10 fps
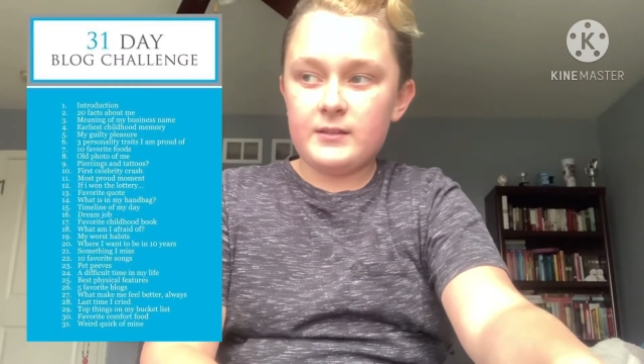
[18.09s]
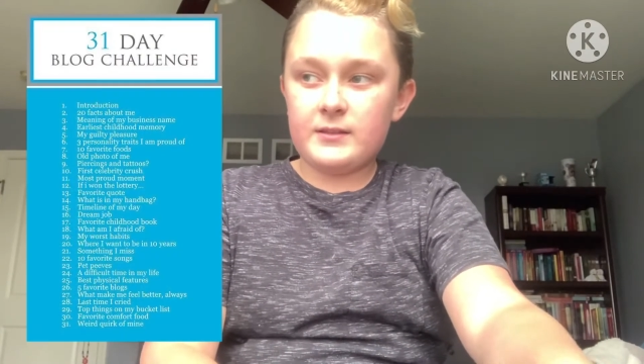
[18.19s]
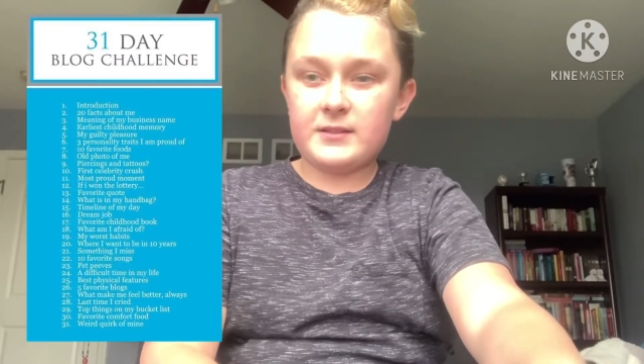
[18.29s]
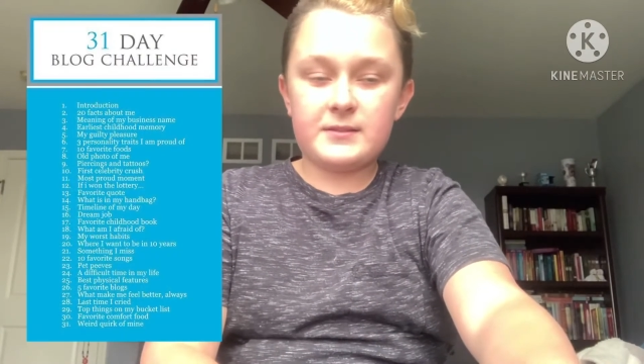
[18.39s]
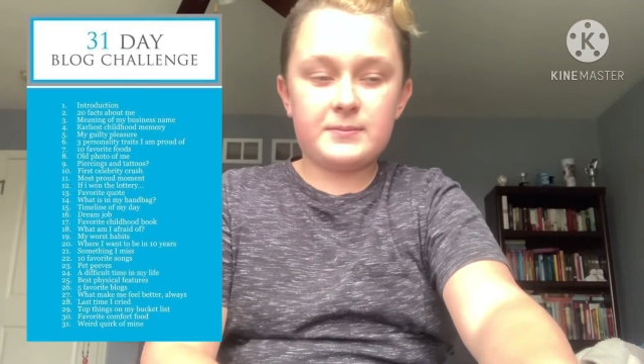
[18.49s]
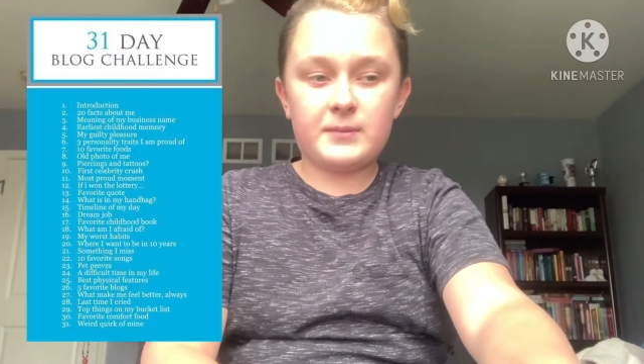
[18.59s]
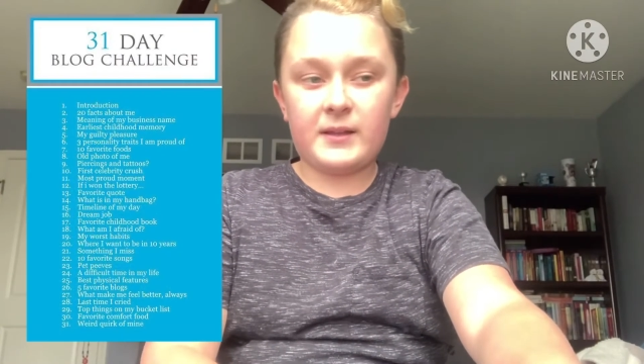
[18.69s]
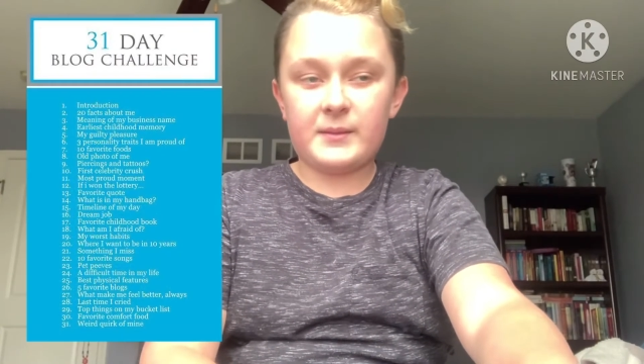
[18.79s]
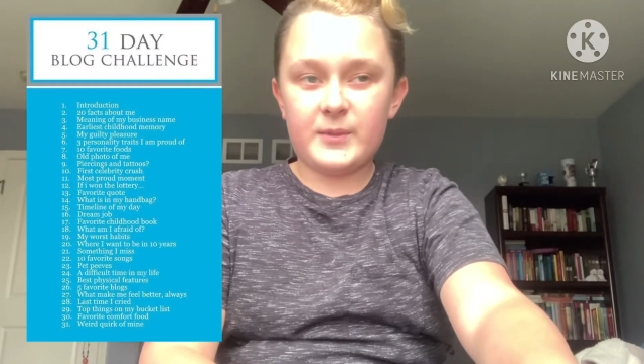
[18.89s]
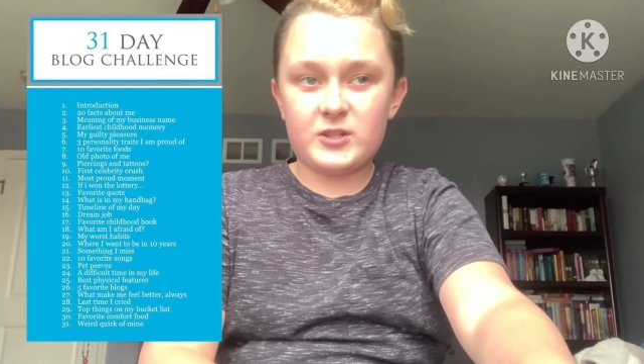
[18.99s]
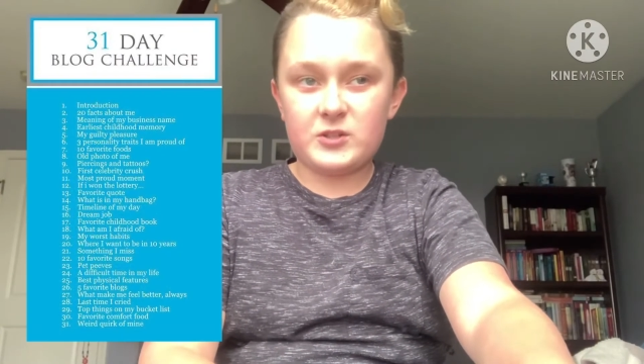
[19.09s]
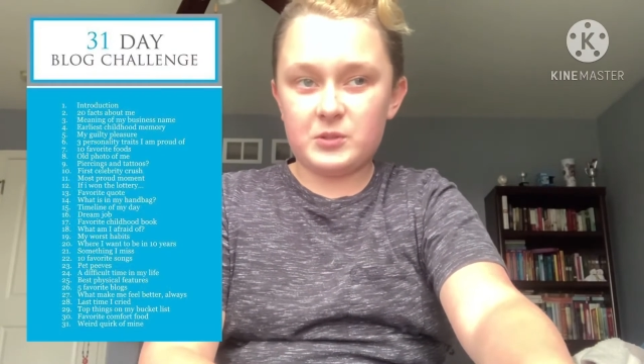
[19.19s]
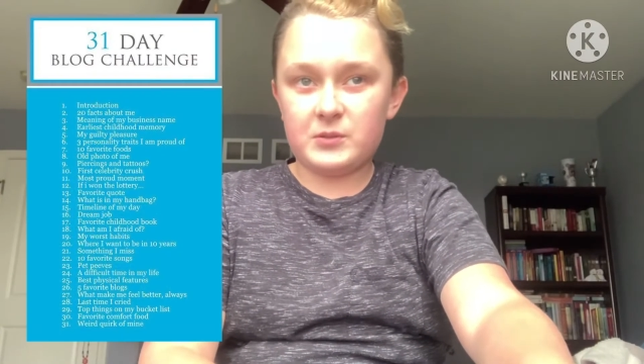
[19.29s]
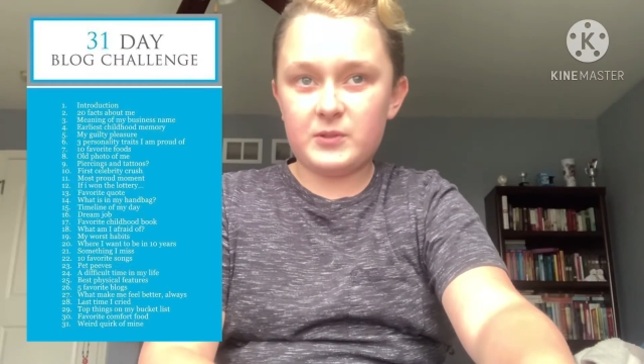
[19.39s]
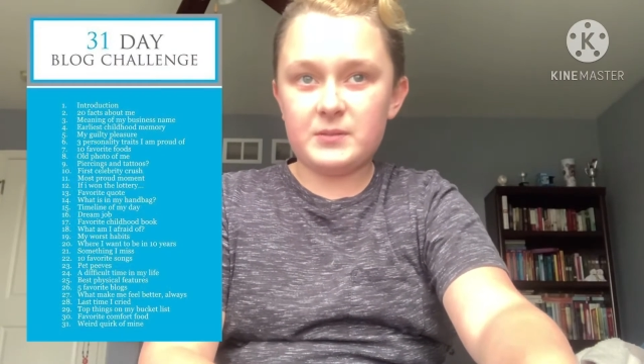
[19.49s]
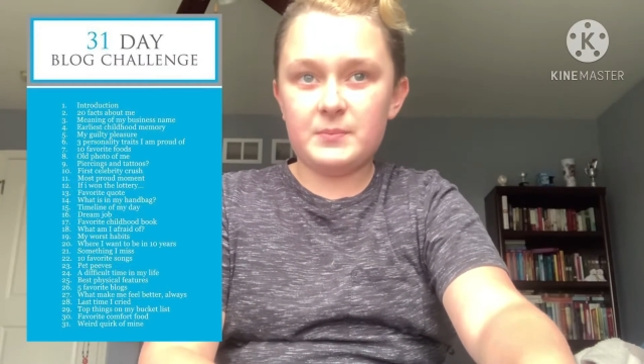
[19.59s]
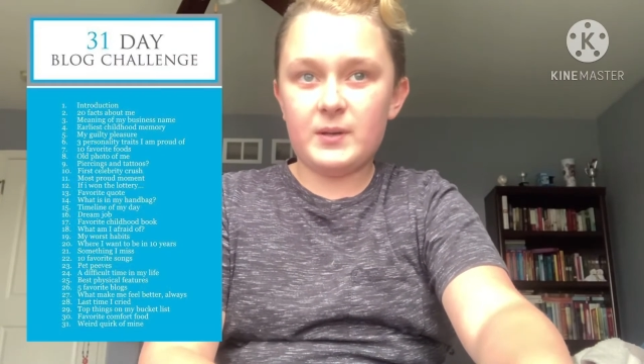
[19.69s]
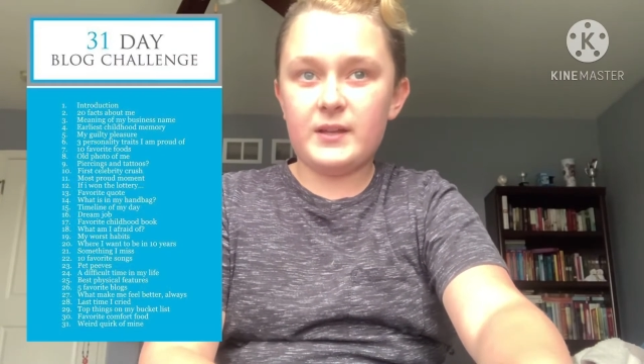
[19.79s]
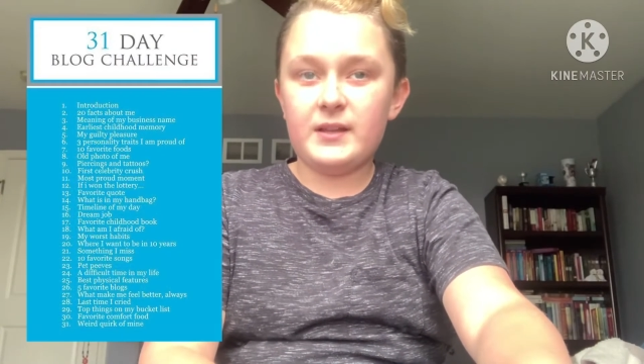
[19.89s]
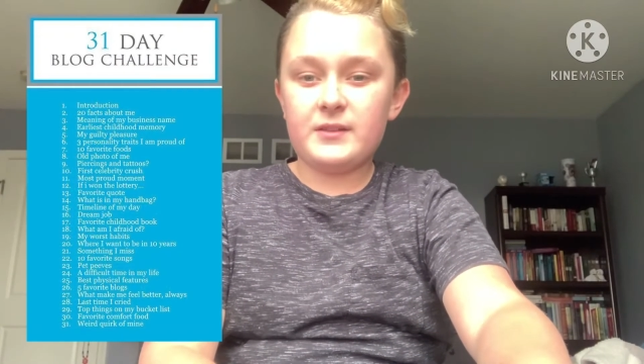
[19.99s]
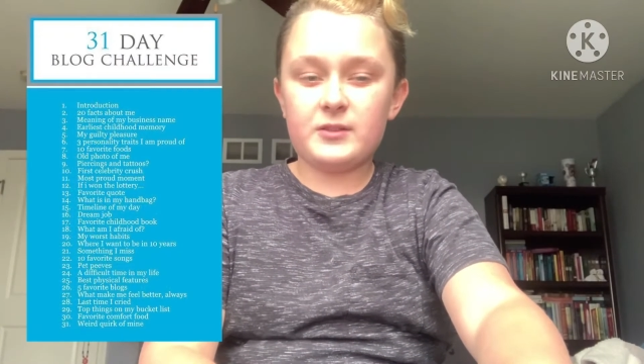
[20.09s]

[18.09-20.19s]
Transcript: this is probably gonna be a short one, but